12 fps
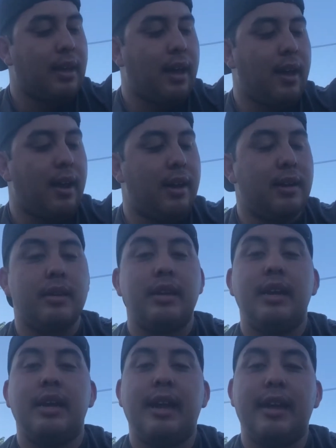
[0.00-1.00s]

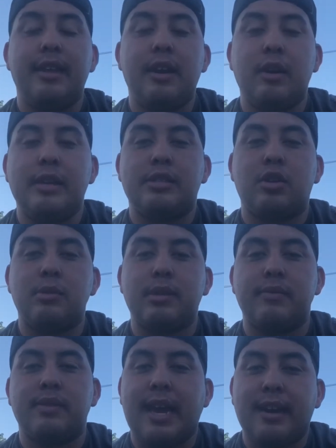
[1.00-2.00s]
And then in
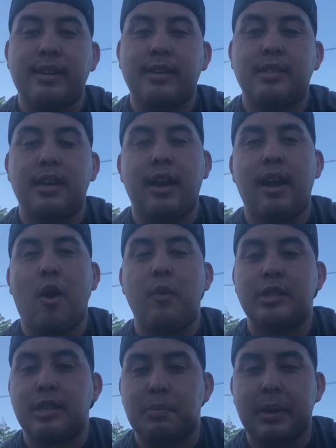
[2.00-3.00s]
terms of tactics, I
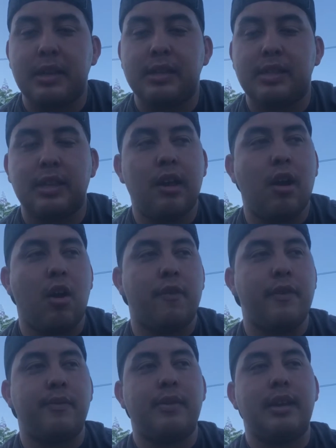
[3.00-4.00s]
always explain this in the
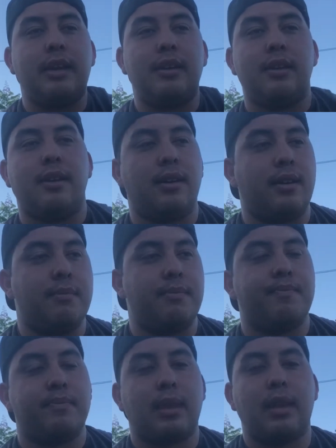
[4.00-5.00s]
AR-15
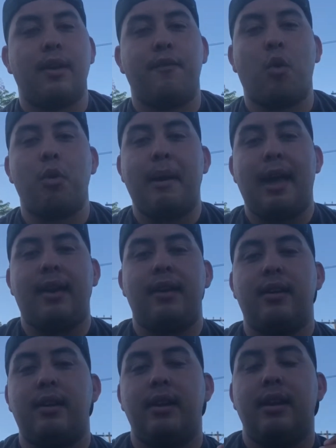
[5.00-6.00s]
format.
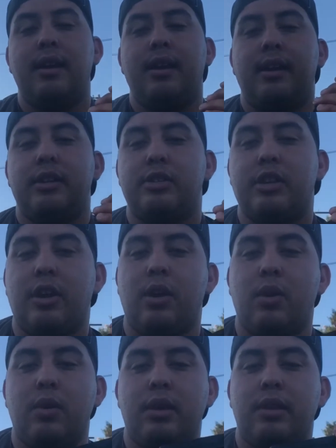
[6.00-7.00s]

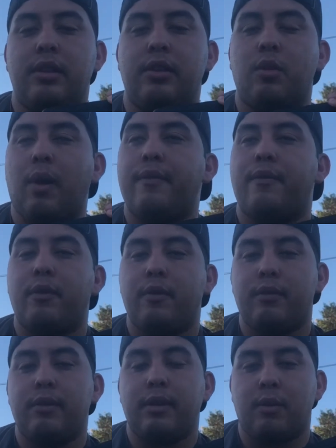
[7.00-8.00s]
So the
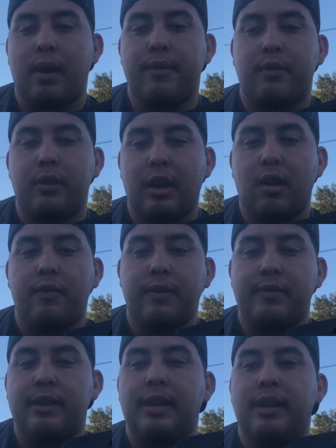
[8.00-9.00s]
rifle, the
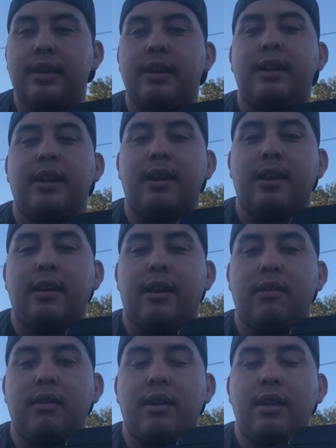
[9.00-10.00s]

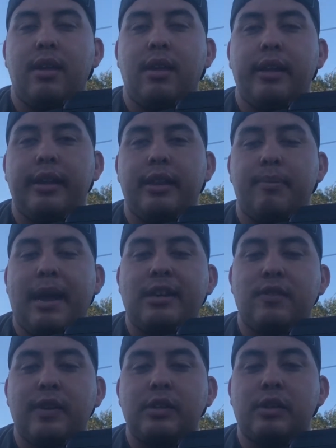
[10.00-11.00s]
AR-15, in the
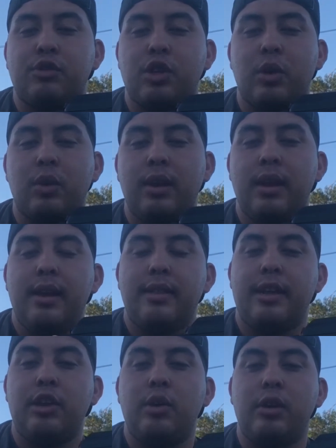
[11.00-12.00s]
past videos I've shown
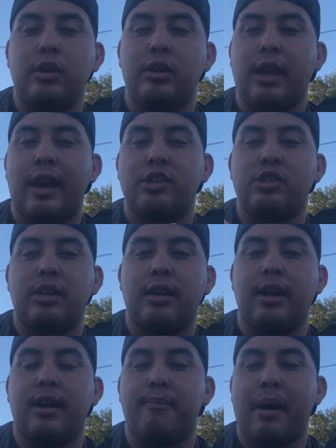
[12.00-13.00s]
that you can
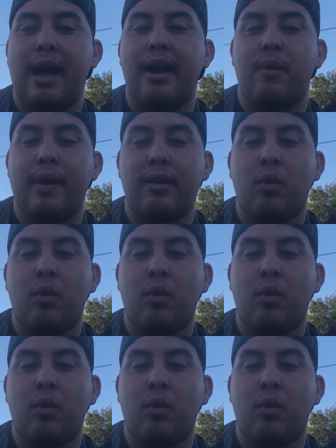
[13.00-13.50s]
actually pie around